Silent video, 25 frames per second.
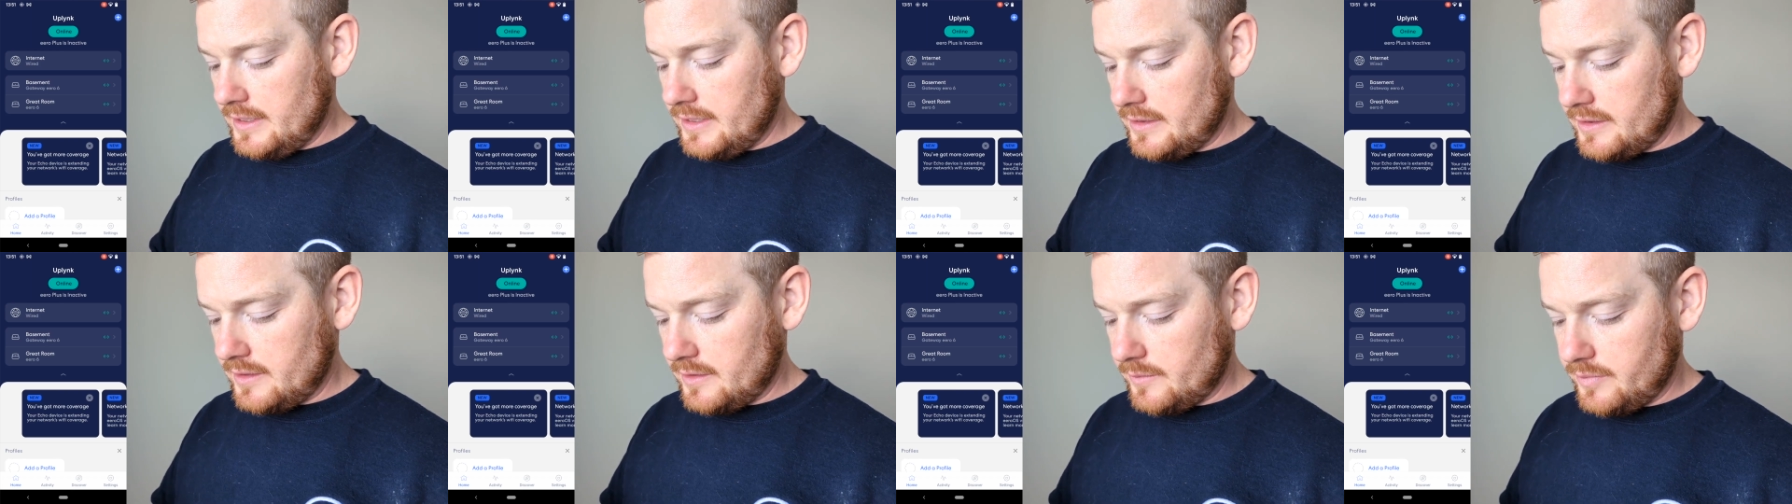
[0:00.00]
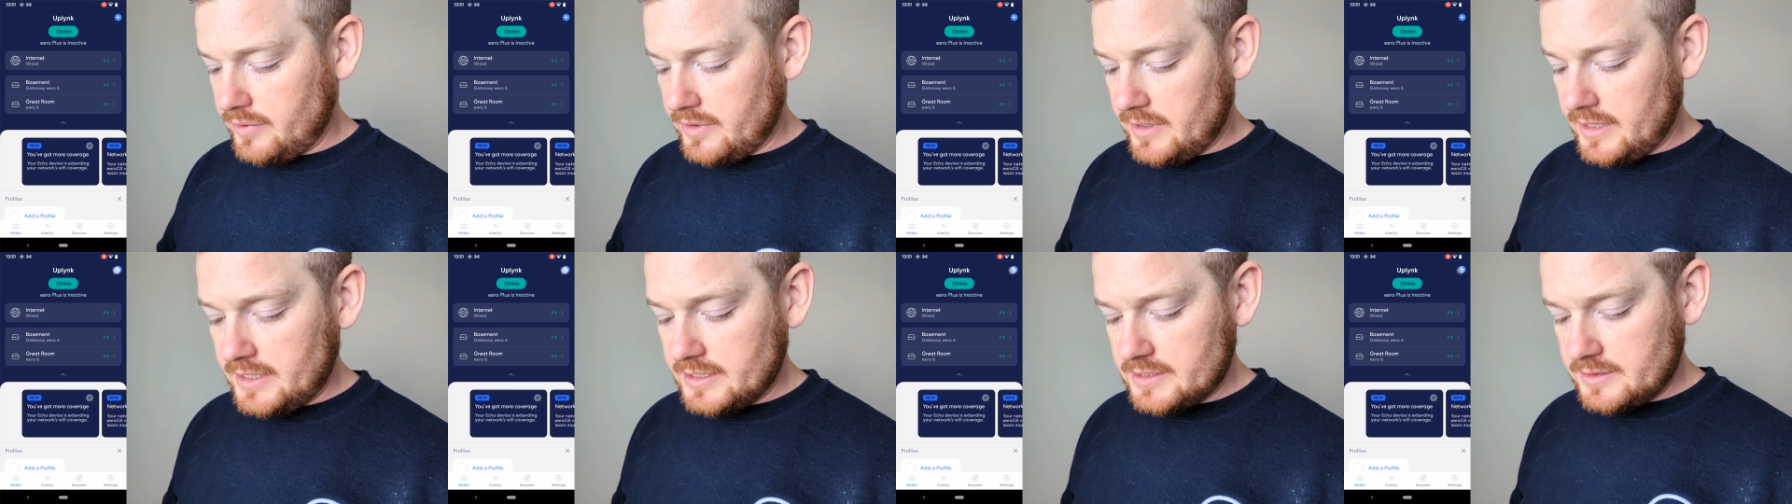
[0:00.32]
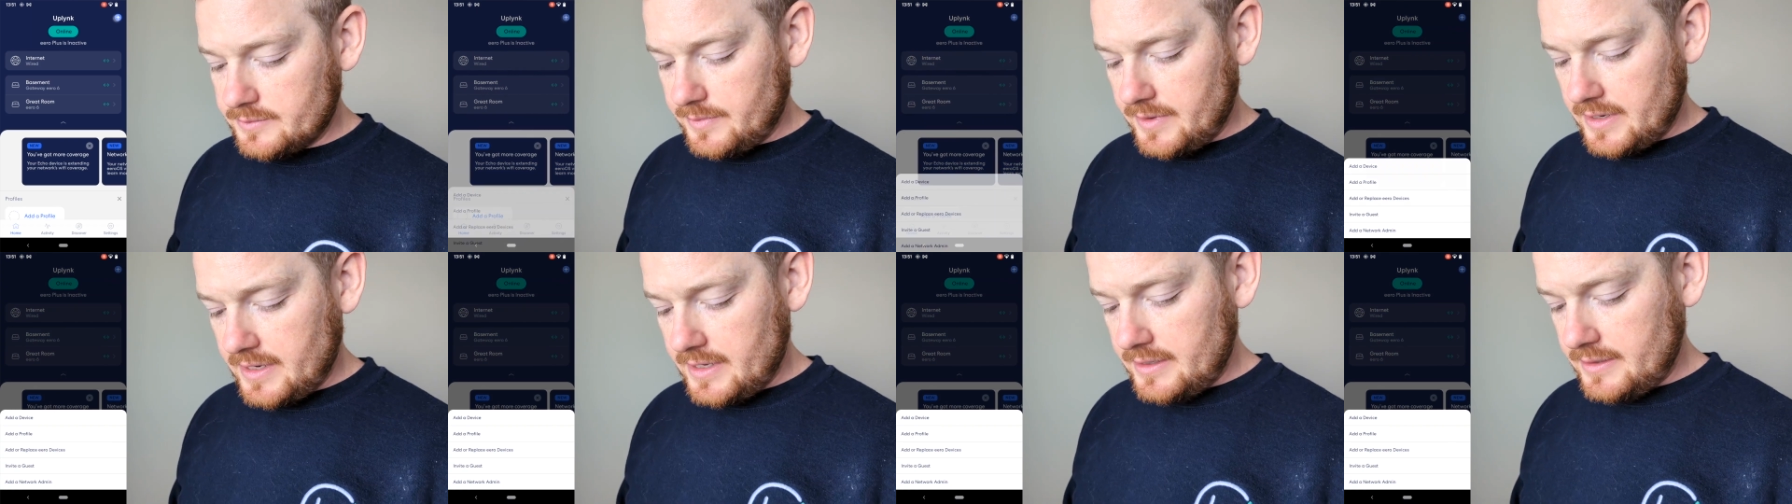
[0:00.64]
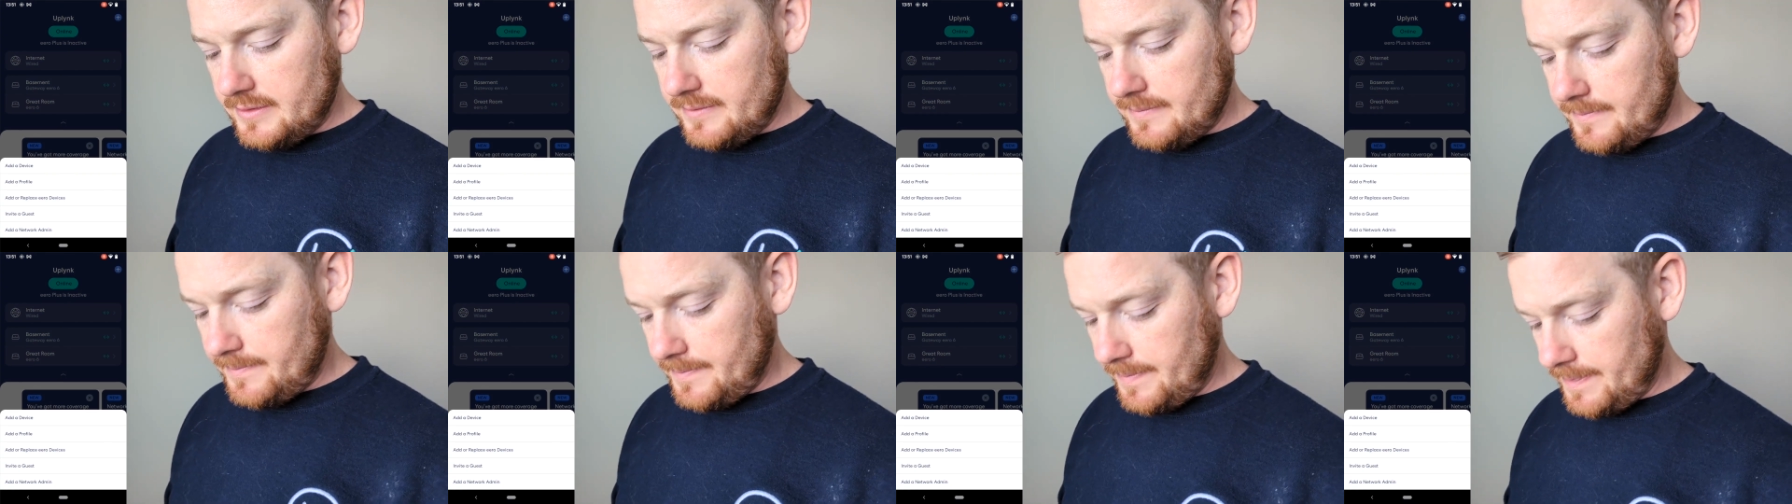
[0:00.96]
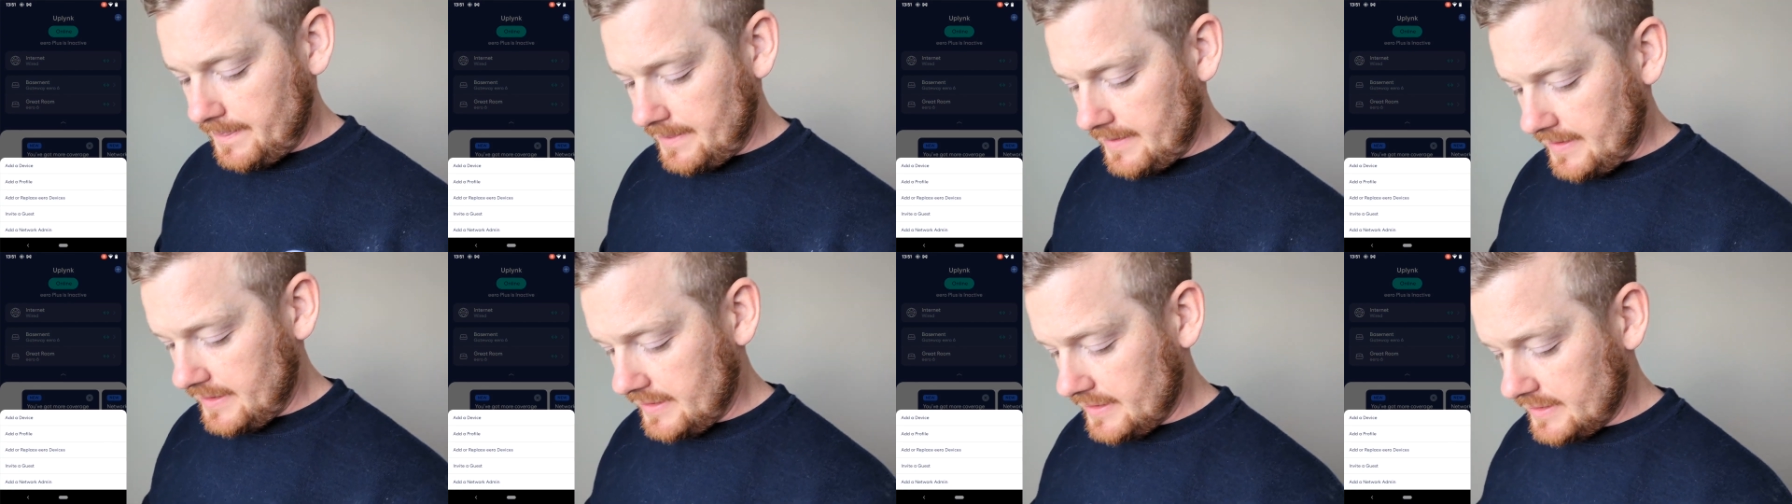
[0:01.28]
hit the plus button
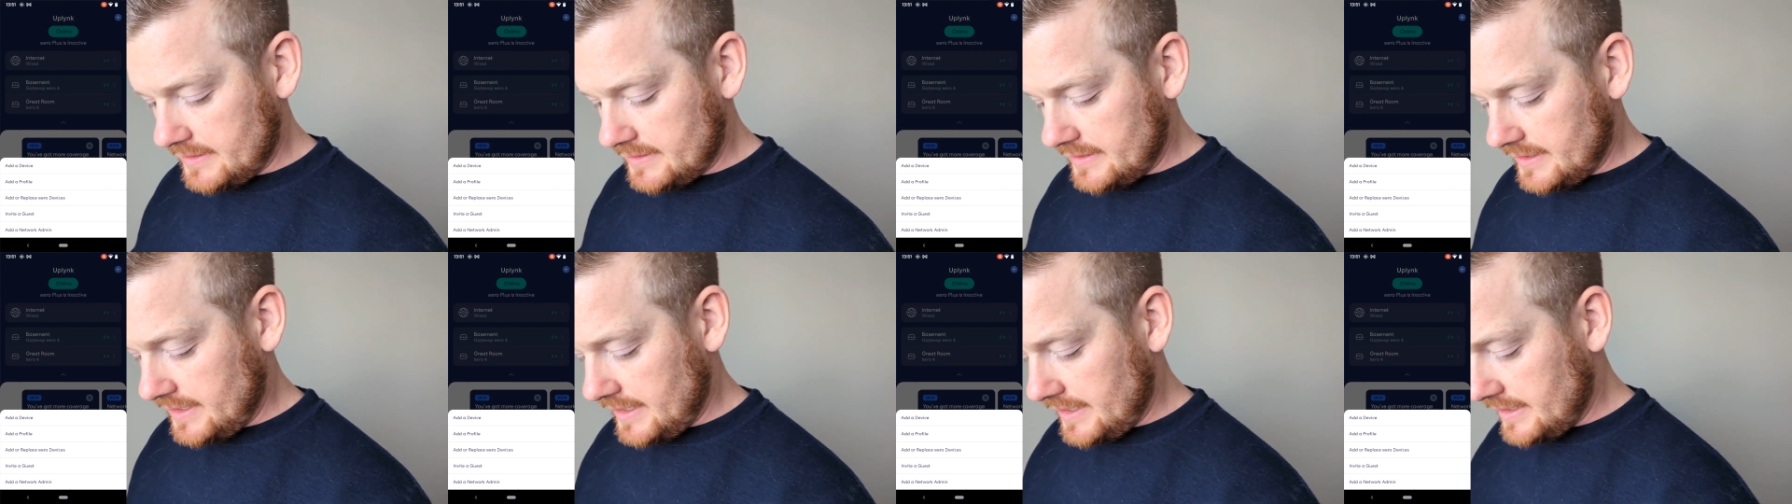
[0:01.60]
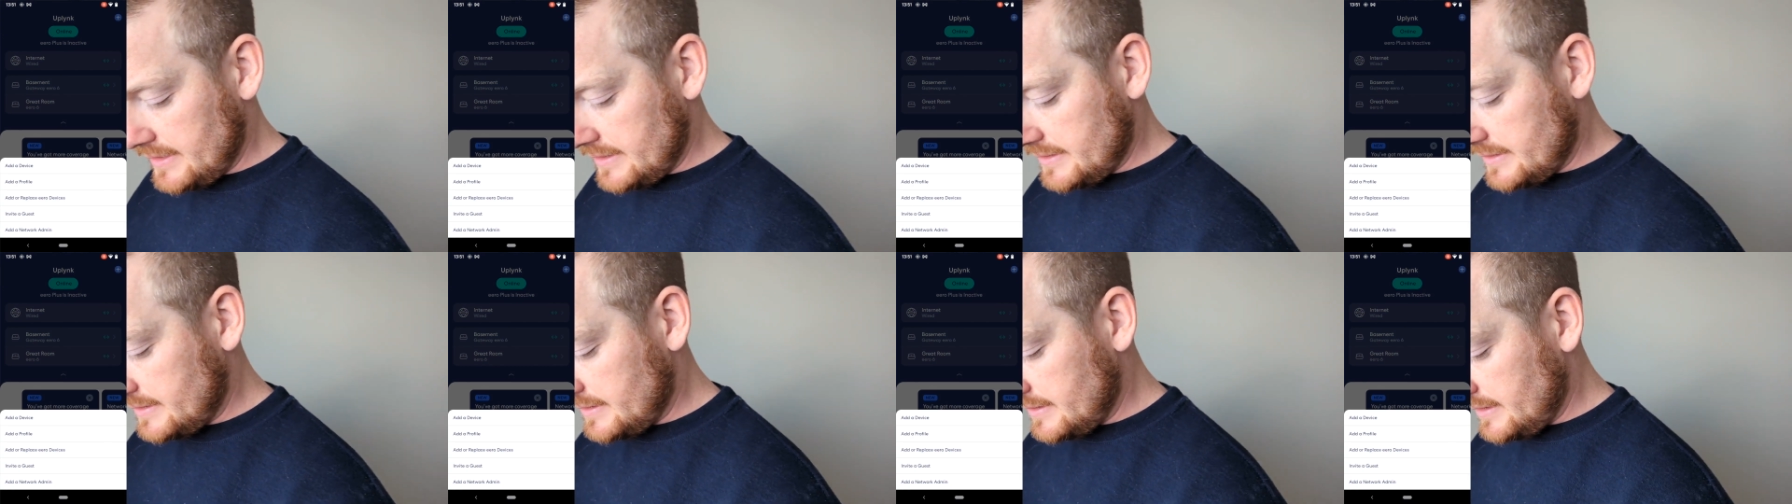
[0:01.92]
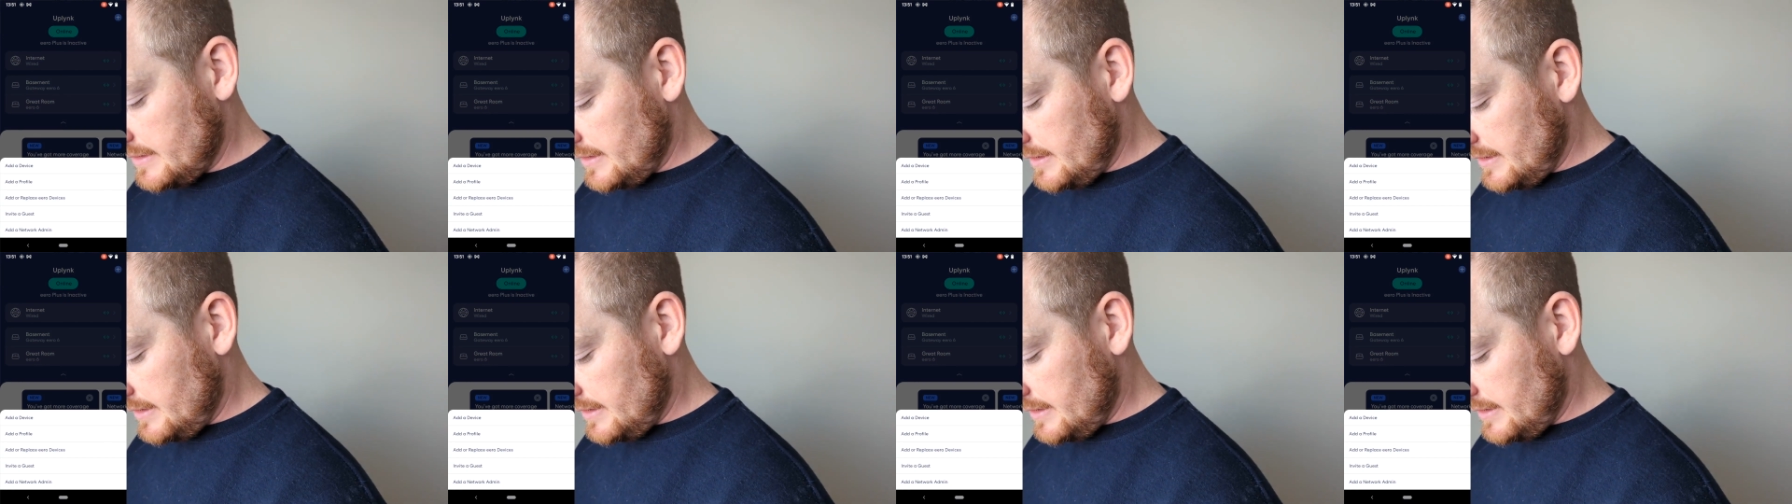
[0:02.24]
and it says